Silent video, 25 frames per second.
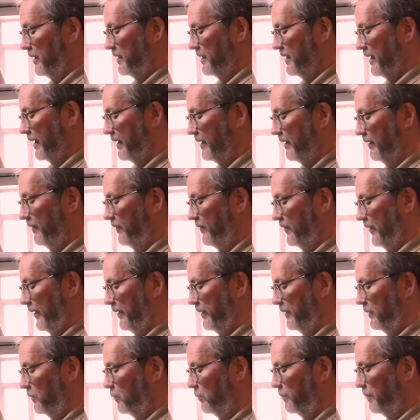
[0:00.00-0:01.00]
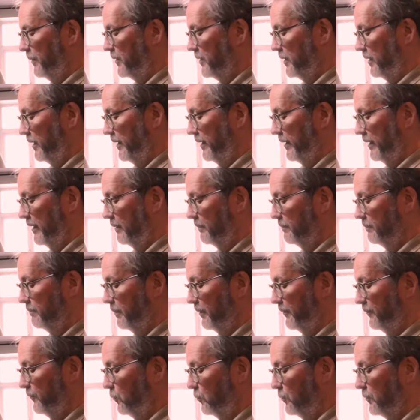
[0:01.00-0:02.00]
a second thing that will be turning up
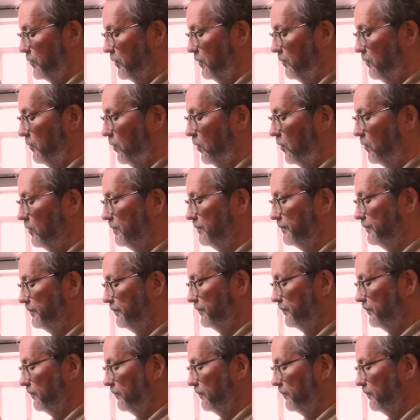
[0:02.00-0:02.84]
before too long